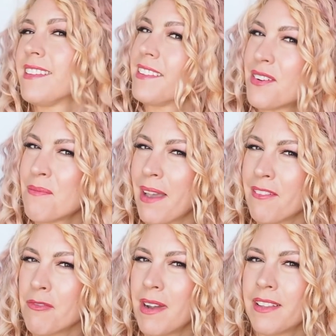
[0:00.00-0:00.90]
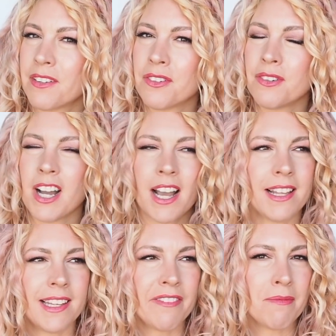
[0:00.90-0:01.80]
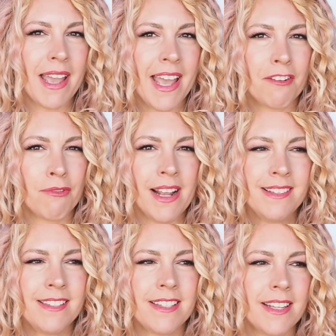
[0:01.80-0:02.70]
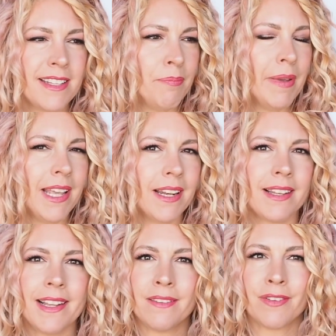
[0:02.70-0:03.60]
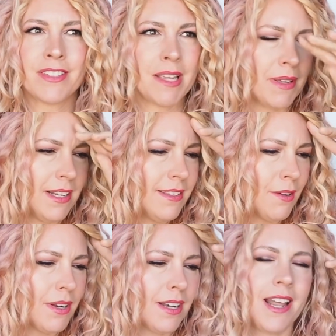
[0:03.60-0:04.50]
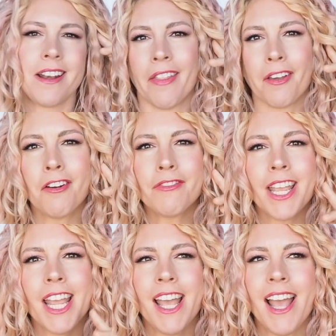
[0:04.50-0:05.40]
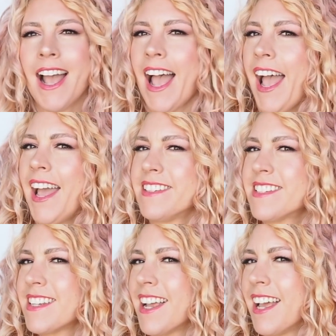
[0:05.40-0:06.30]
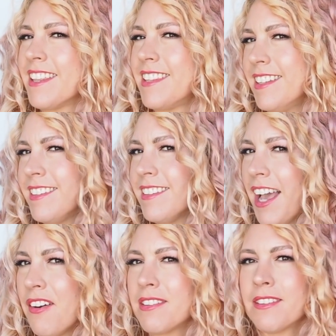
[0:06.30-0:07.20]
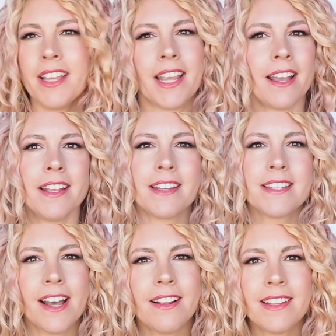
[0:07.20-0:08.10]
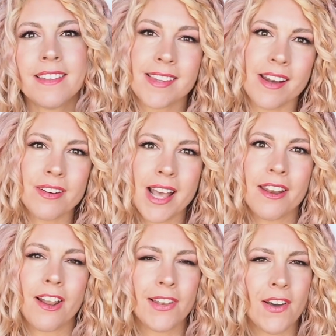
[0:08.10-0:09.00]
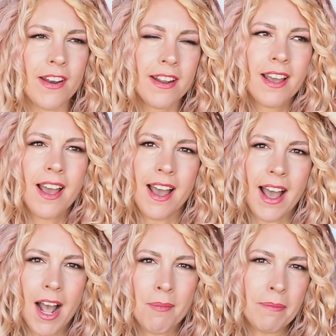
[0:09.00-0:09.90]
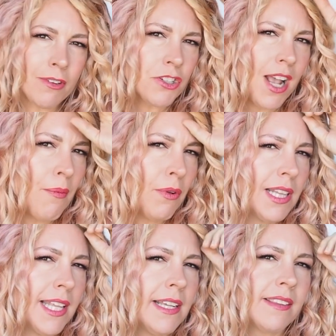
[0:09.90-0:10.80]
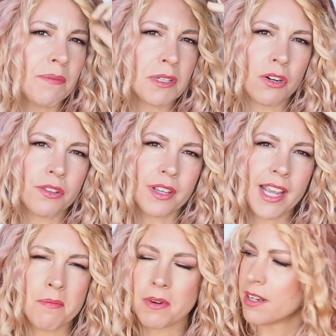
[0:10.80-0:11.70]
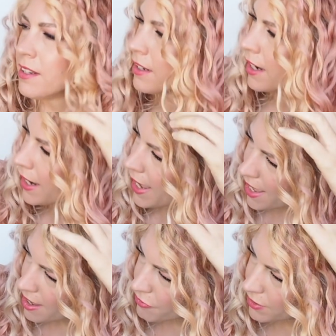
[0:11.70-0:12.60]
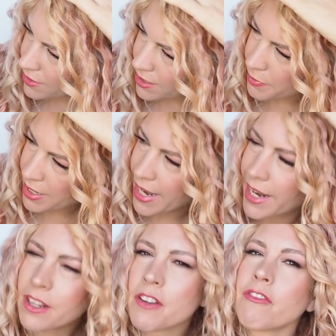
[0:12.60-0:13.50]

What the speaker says: So I'm back from my little leaving my hair to rest. It's been at least 15 minutes. I went and had another coffee, and this is how it's looking. You can tell it's settled down a lot. I'm not sure how clearly it's coming across on camera. I have a little bit of halo